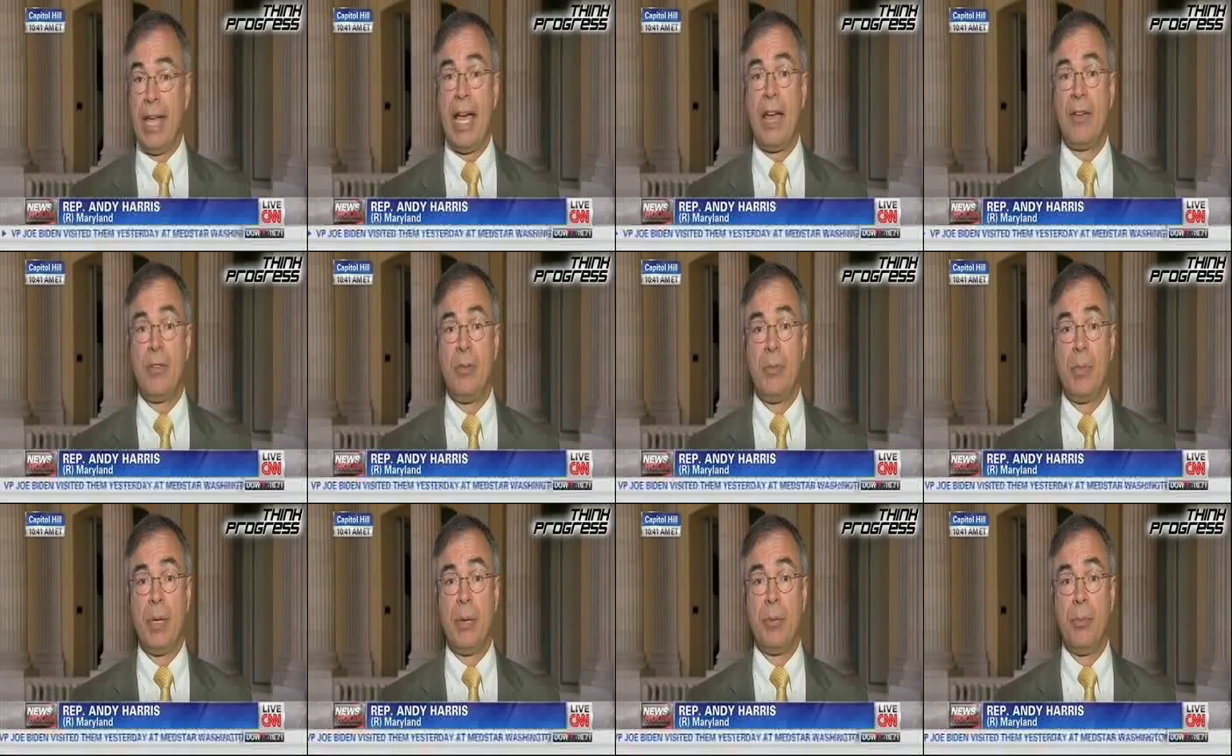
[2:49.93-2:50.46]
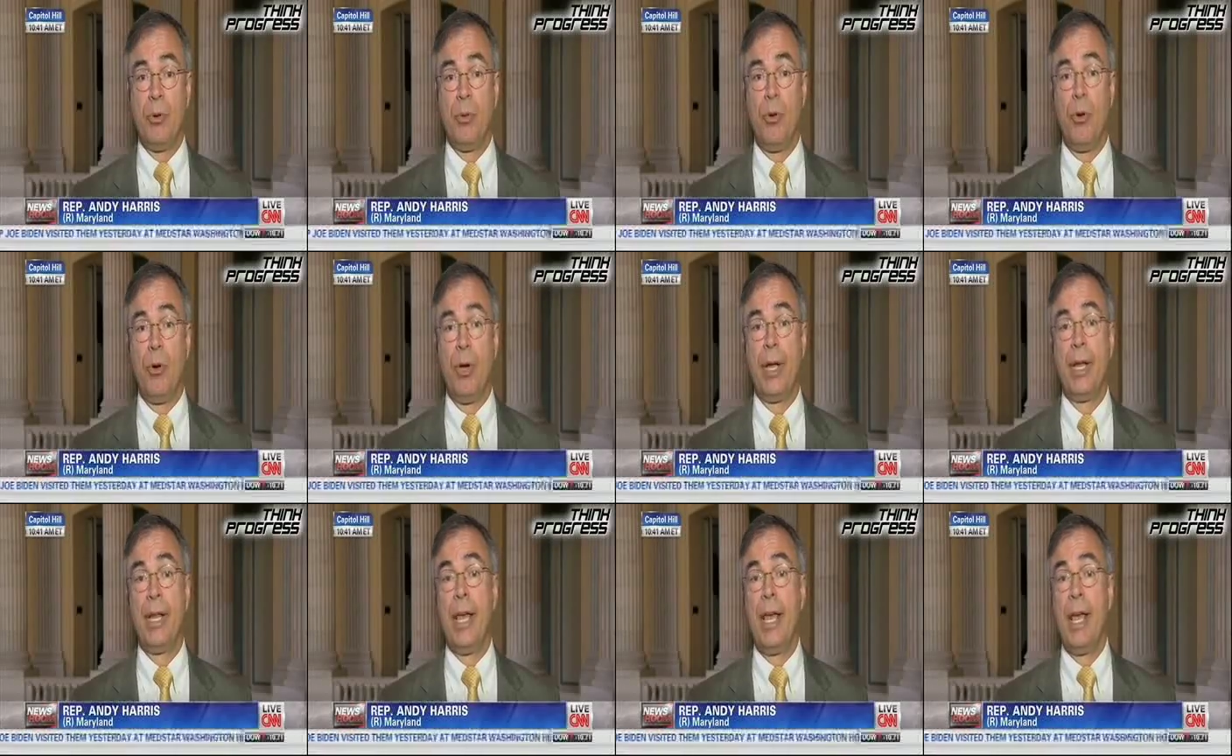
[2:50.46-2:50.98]
they have to be
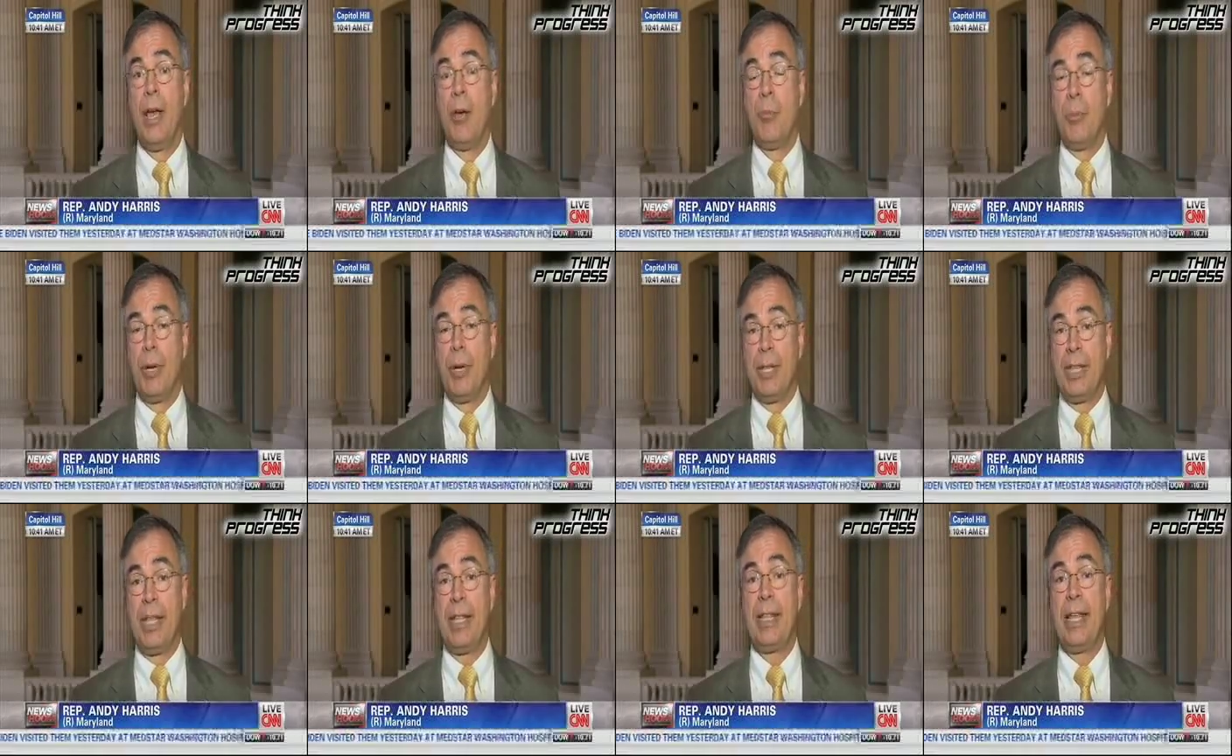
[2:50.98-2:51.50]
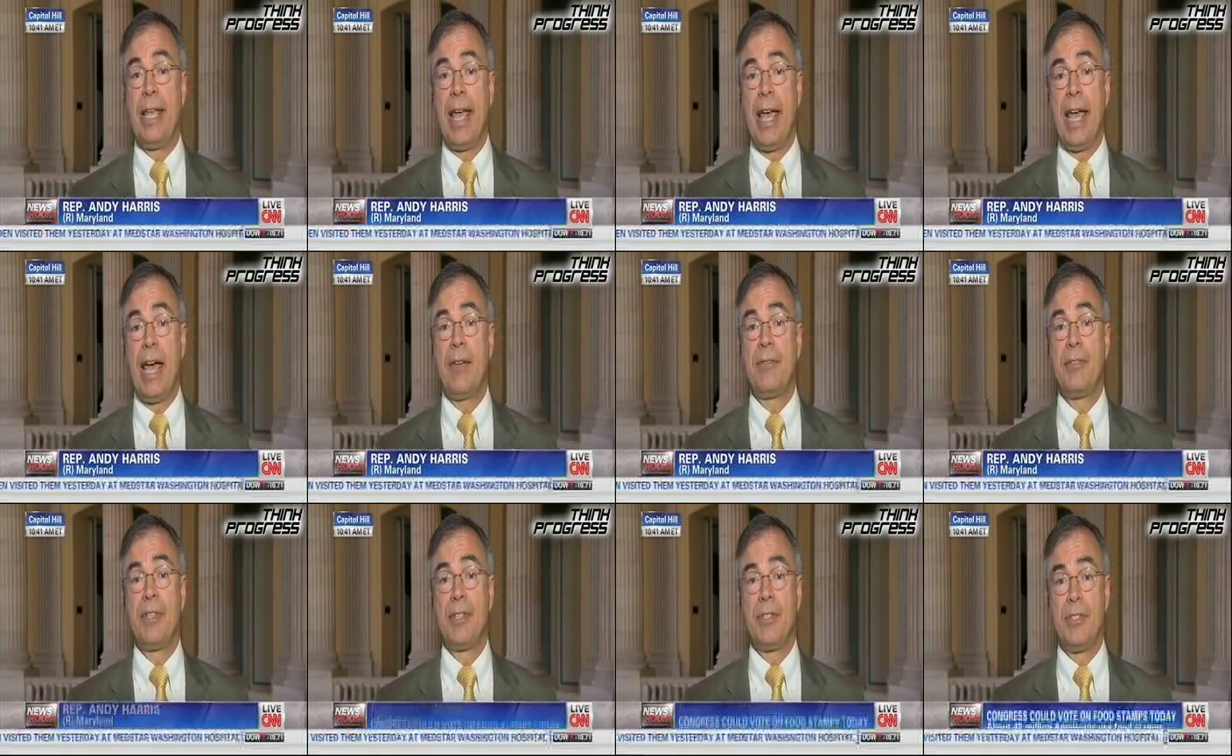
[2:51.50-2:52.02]
employed, but that they
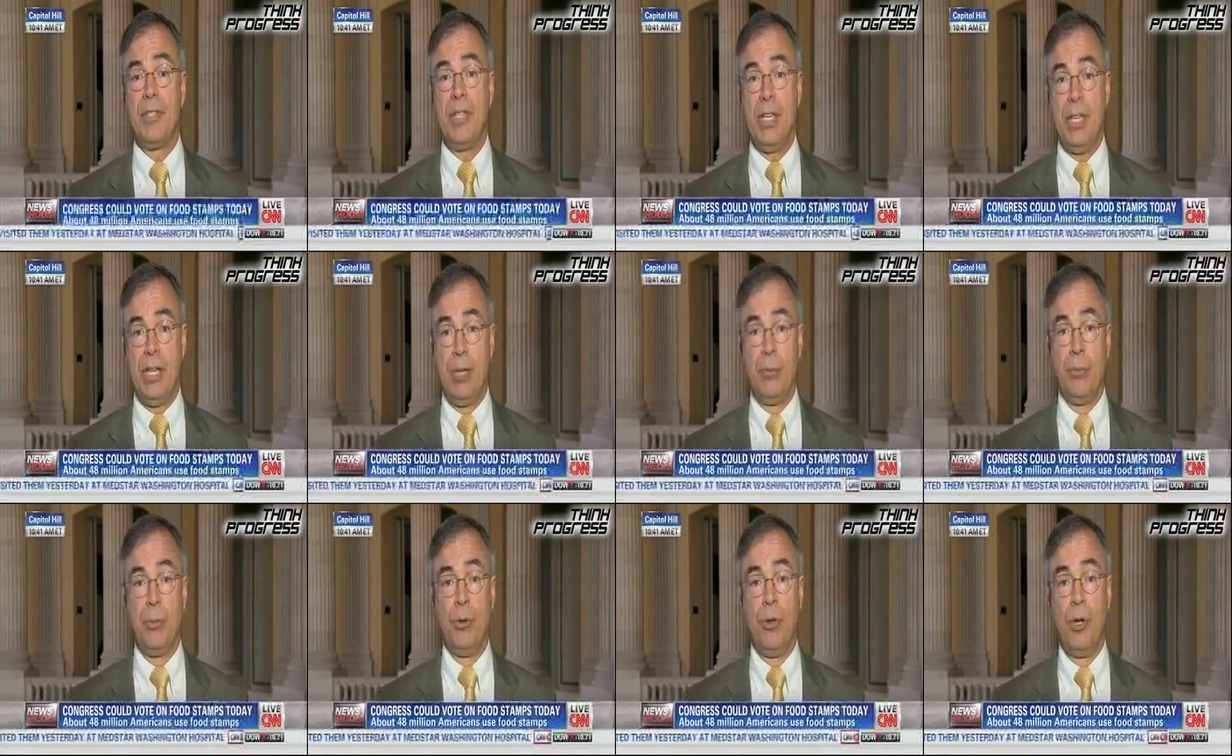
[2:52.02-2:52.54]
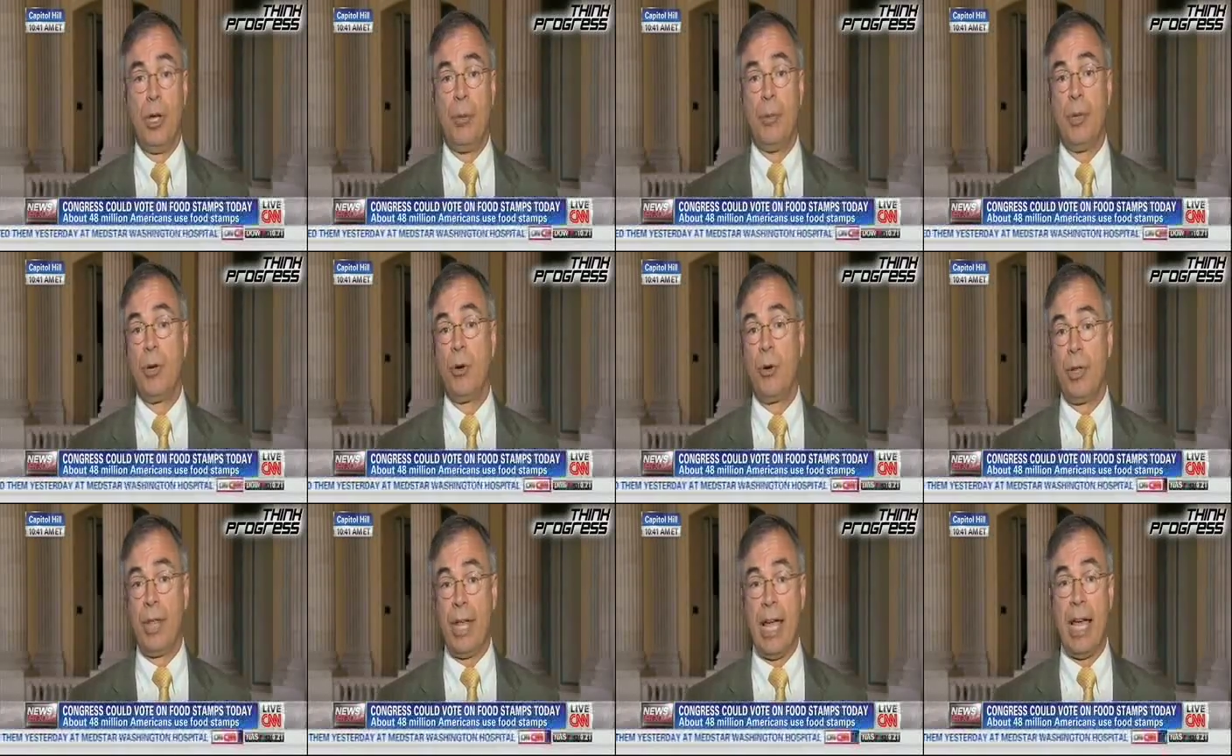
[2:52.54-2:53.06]
have to seek
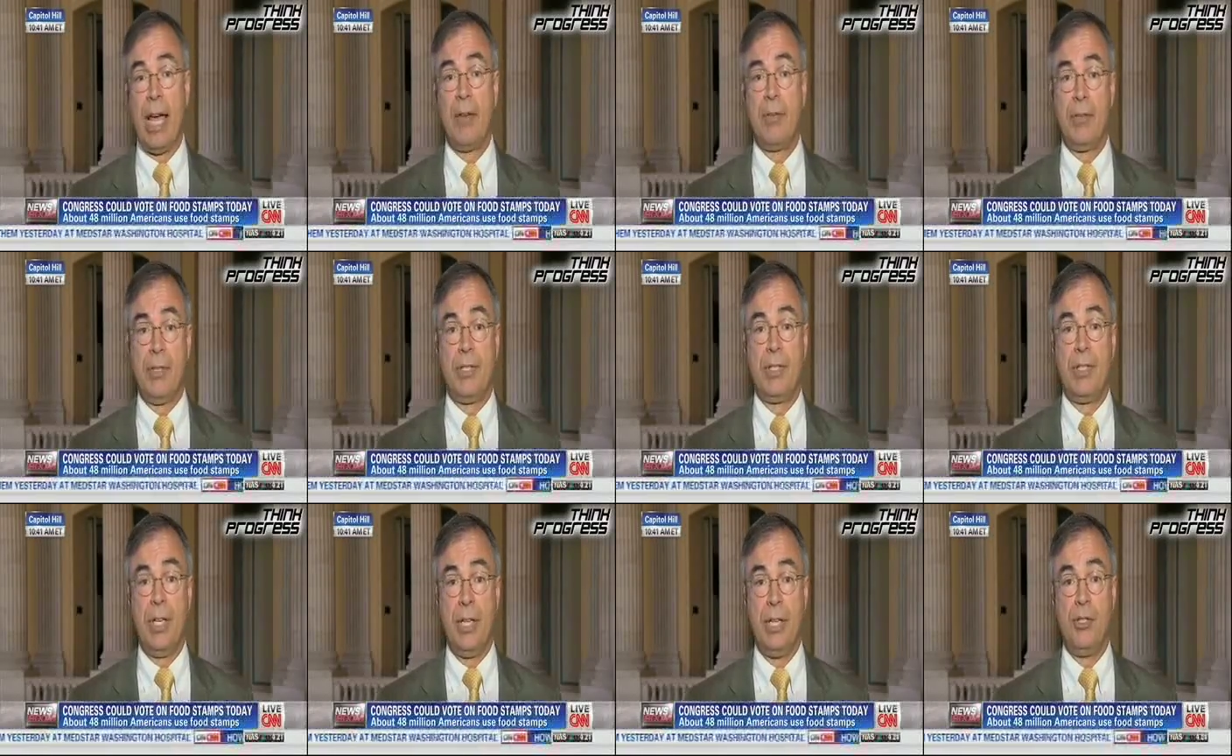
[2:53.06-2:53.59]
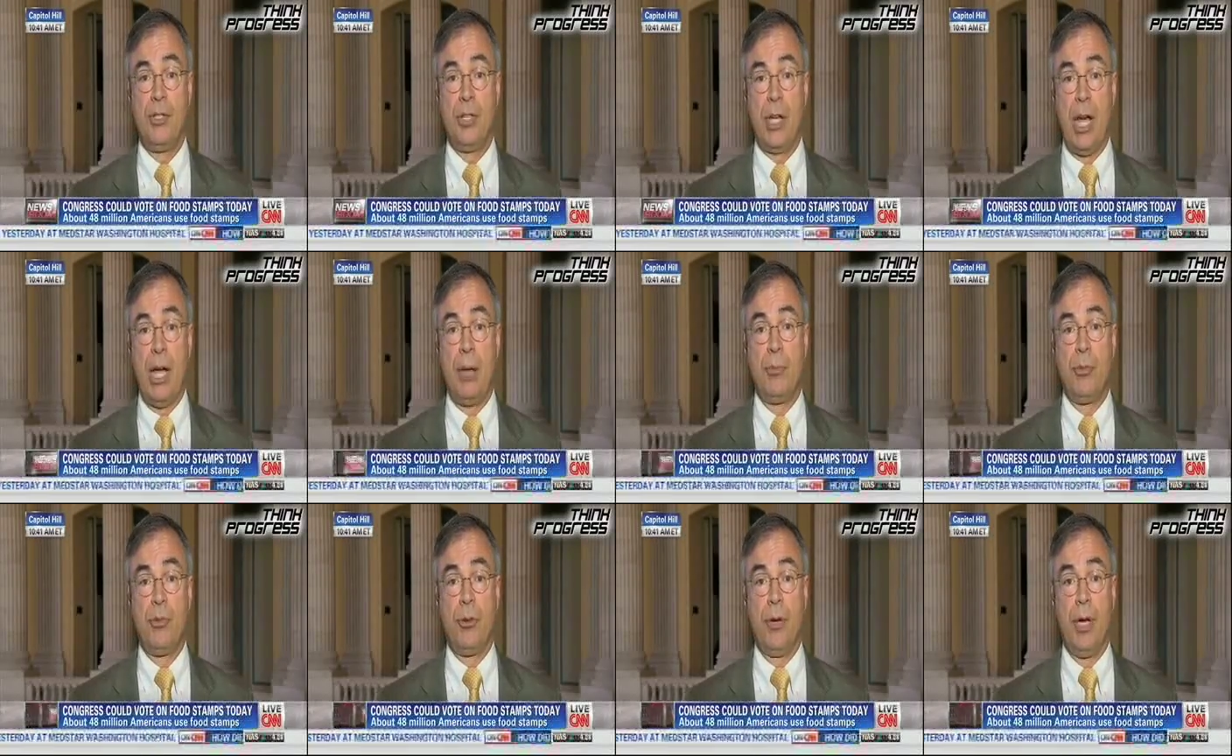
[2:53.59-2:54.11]
employment or they have to seek
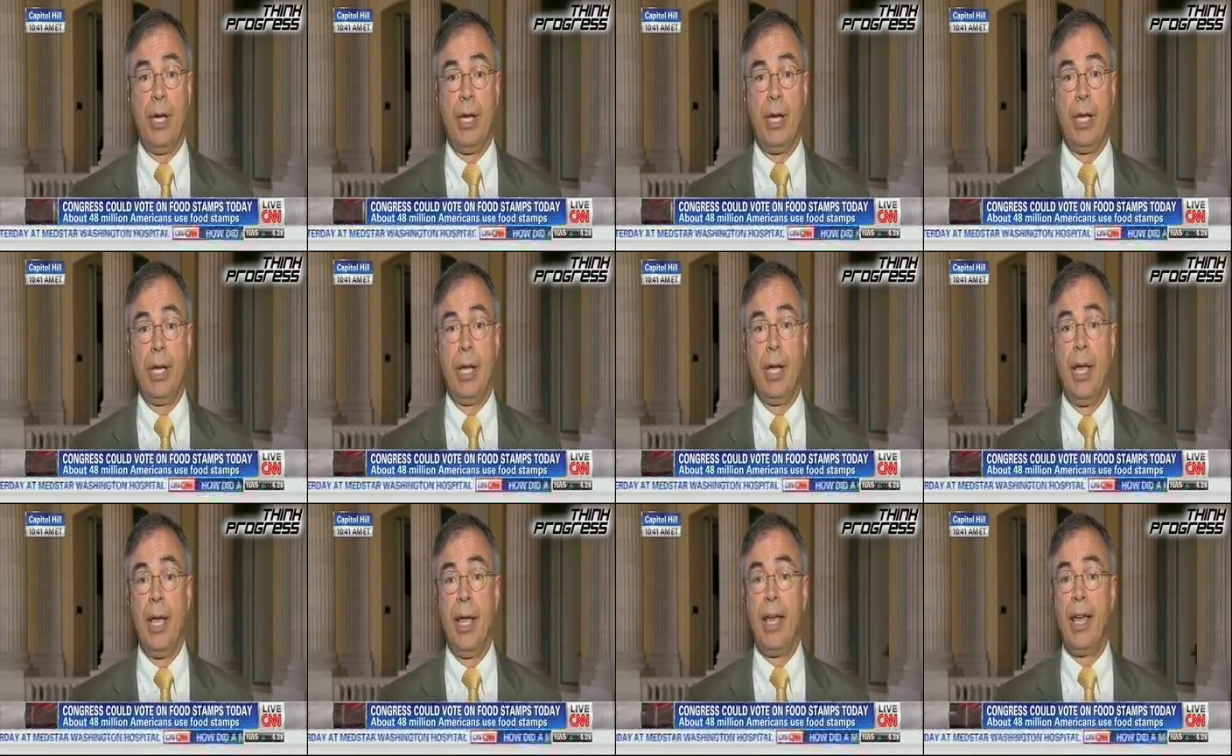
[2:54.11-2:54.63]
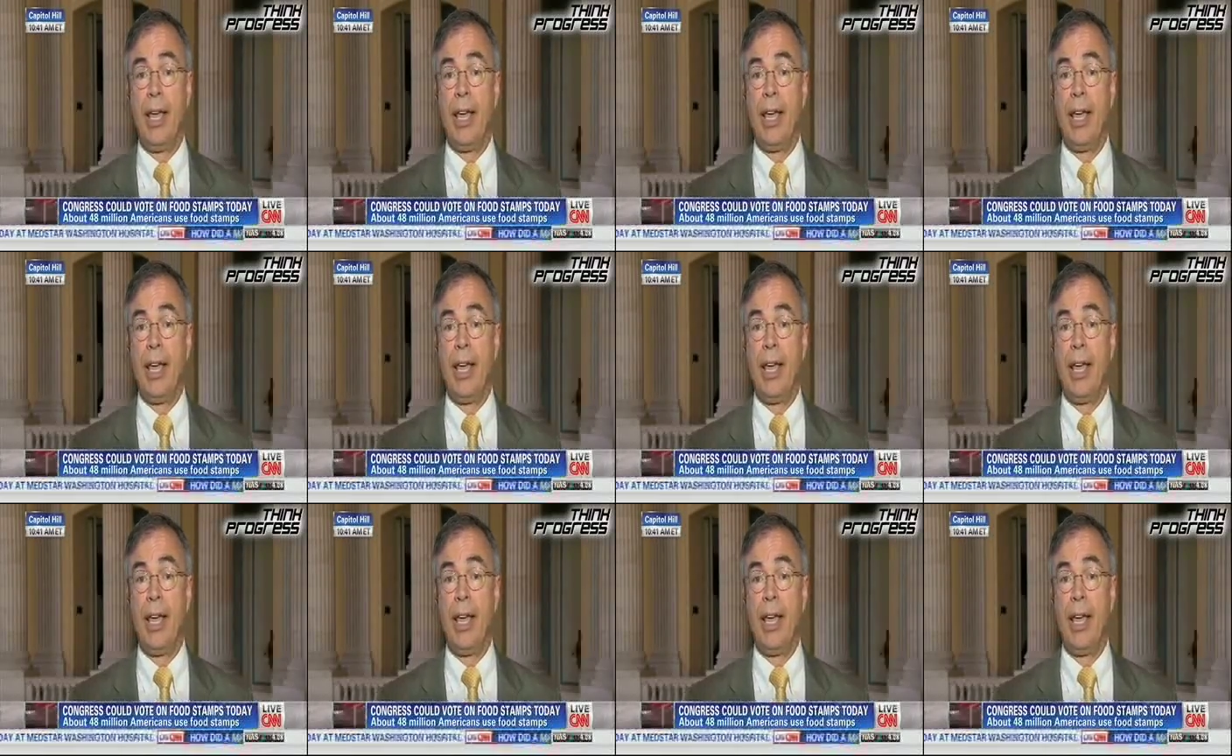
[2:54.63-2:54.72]
job training.